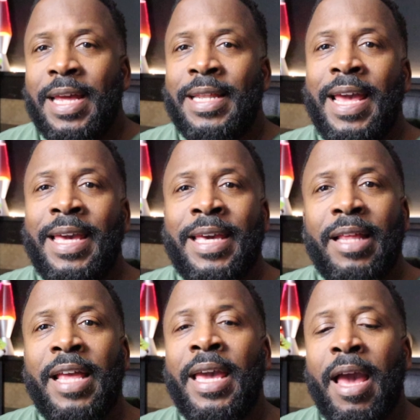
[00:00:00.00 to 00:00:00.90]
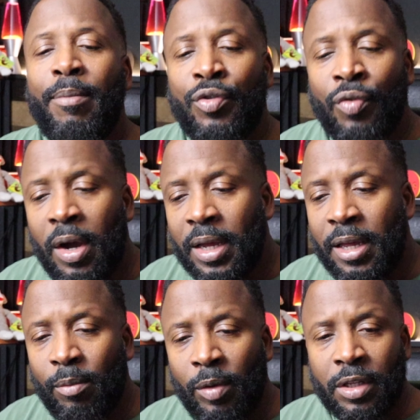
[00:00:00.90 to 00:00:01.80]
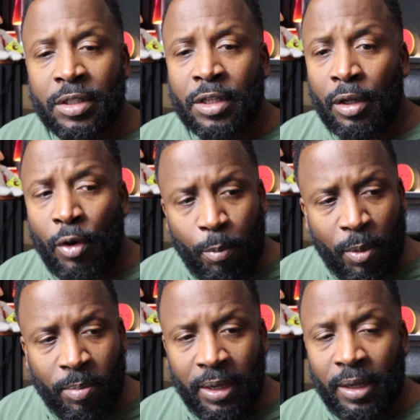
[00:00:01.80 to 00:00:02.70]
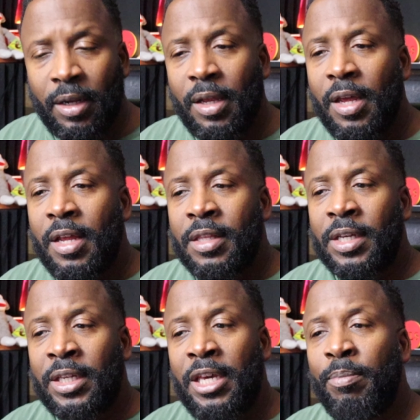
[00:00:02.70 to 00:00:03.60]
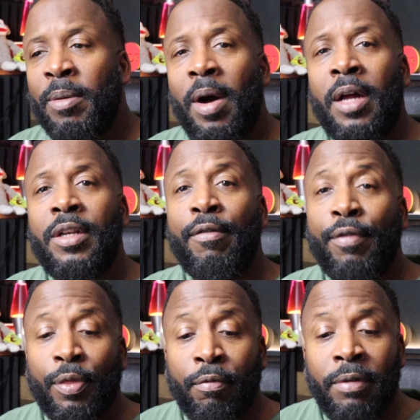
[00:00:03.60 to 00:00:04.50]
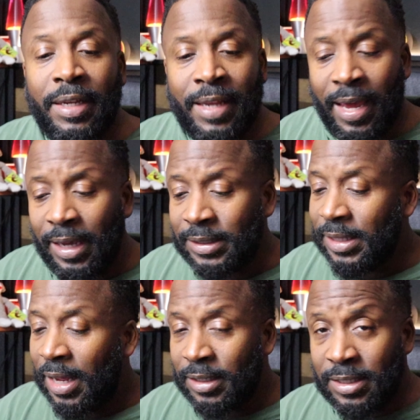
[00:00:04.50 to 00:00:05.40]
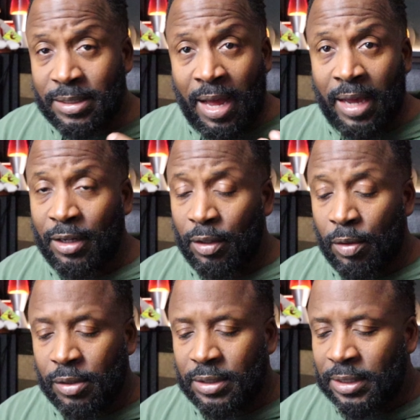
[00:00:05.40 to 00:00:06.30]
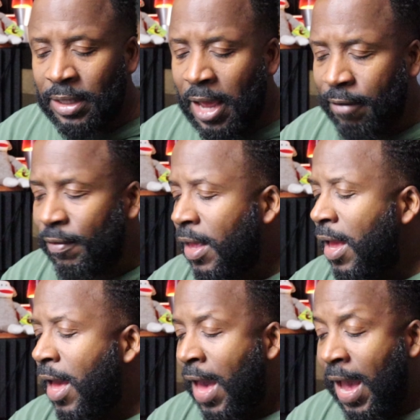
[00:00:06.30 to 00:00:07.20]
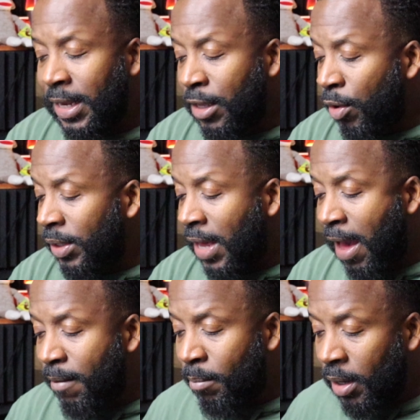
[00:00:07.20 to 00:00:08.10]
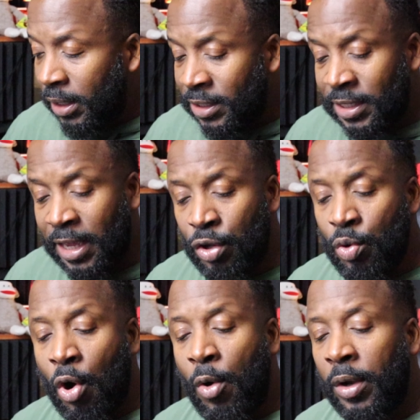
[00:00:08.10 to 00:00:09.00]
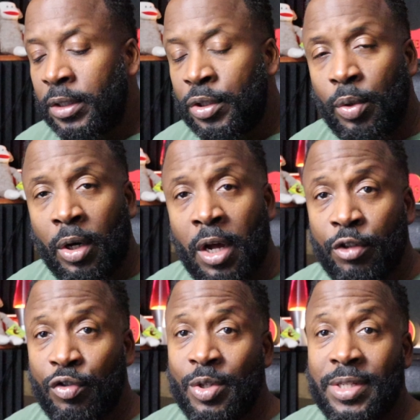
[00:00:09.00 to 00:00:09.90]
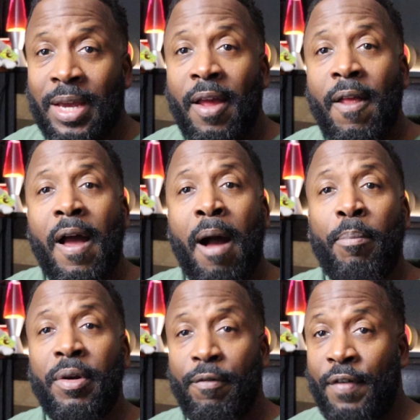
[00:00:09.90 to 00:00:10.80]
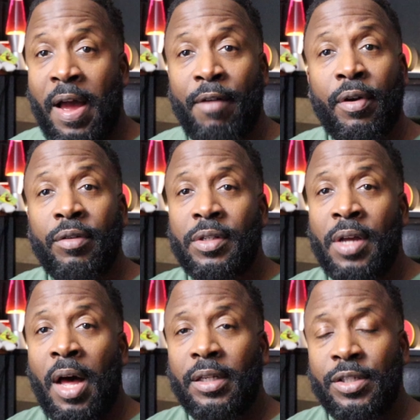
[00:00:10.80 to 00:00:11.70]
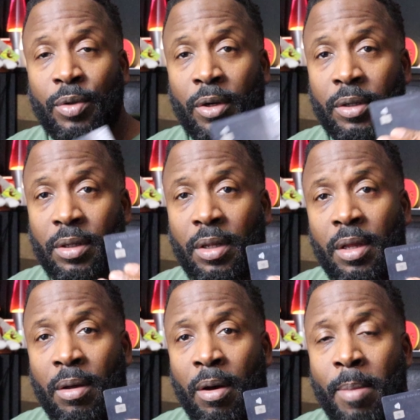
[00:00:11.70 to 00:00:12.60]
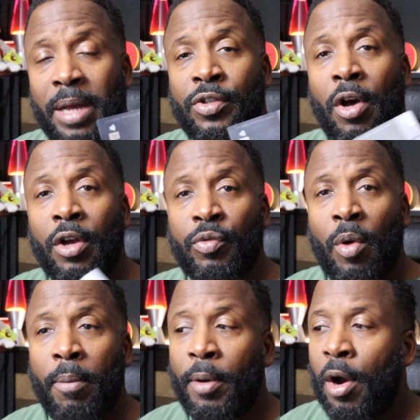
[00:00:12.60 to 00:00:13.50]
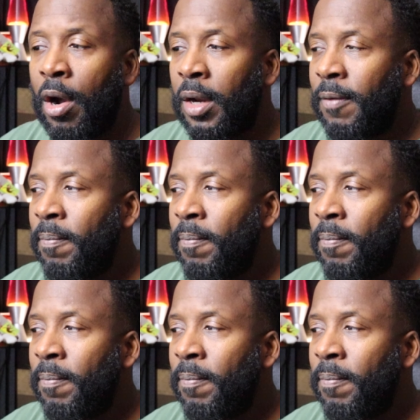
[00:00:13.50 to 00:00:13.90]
They kept drugging him with the scolopamine to keep him under for 3 days. Now this guy could have lost his life had he only had money. Say you go into a country and you say, I'm putting $500 on my Charles Schwab card.